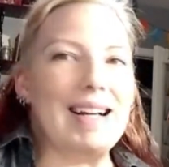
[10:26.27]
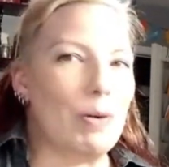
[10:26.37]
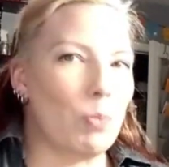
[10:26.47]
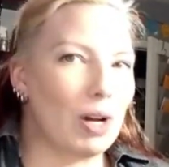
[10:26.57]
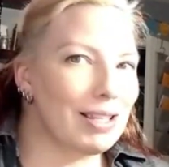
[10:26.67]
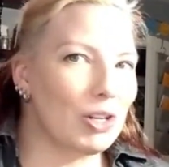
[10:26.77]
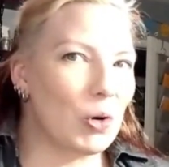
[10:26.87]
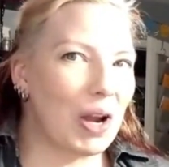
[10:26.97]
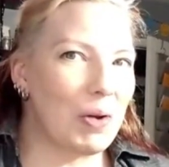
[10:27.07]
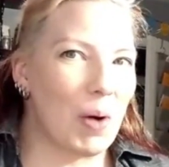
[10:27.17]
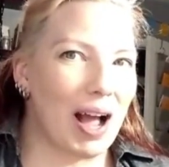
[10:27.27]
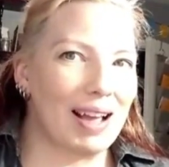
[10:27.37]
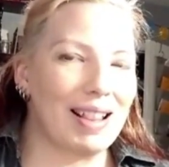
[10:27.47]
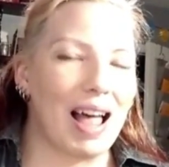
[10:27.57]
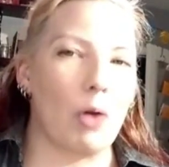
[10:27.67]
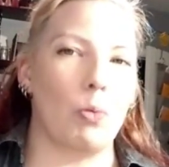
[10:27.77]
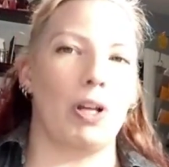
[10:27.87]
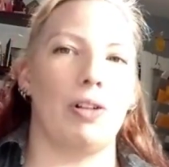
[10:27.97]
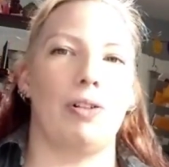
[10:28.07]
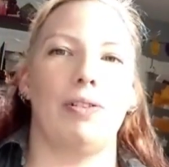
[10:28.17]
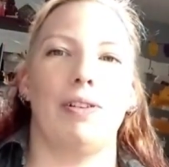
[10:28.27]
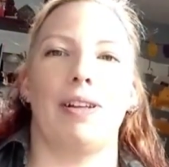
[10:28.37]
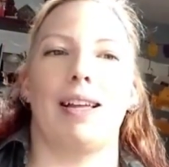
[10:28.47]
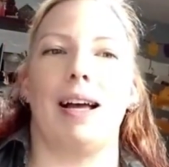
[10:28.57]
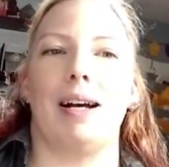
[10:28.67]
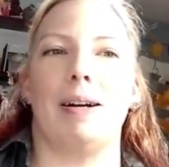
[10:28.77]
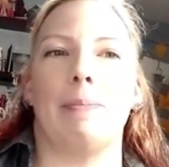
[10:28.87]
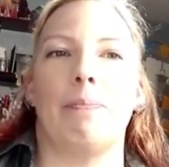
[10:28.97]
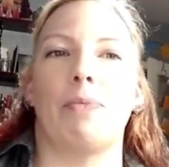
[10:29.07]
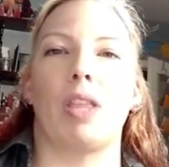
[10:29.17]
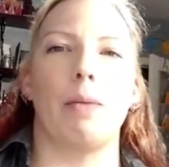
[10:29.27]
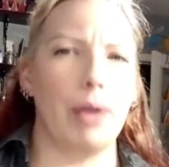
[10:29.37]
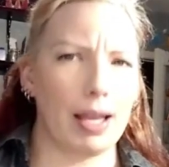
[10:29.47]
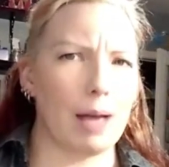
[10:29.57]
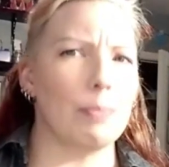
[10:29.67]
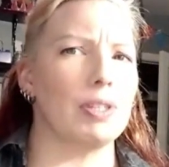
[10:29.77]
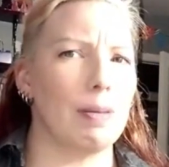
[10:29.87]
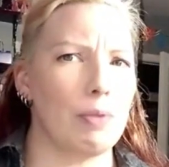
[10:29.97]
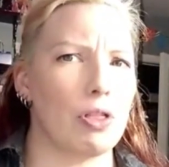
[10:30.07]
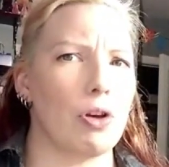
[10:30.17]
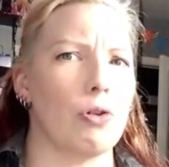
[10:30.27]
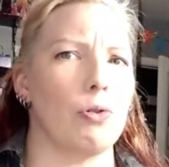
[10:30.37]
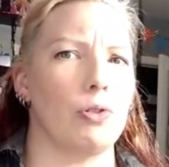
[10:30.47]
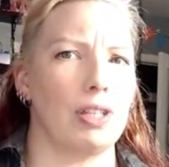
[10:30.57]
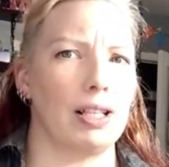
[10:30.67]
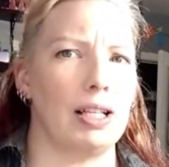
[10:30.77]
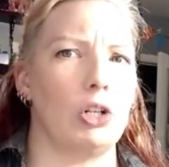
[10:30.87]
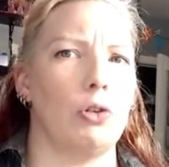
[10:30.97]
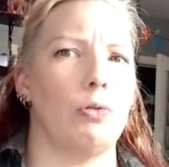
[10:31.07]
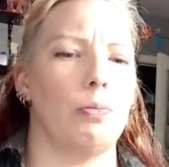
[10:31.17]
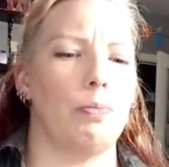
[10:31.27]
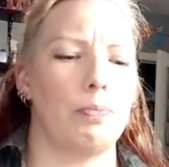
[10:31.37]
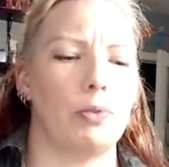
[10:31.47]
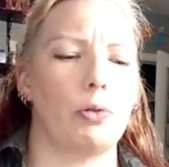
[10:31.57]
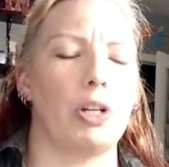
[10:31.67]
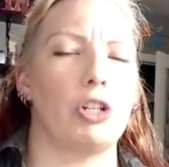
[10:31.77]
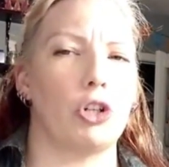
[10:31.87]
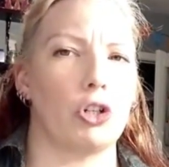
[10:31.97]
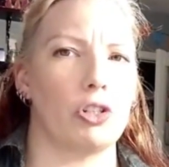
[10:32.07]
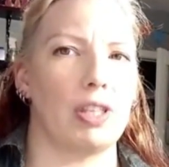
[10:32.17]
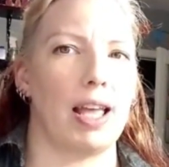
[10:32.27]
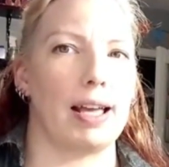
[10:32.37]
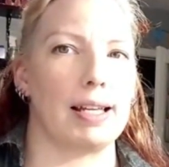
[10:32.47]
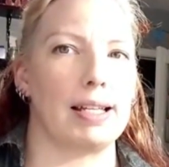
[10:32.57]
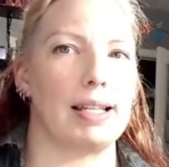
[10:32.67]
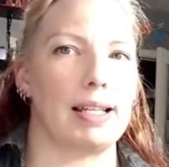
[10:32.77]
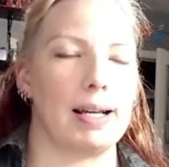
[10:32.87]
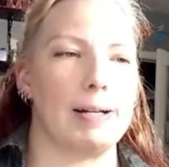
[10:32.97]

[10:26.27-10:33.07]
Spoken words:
once in a great while, I will pick up some of those little creatures that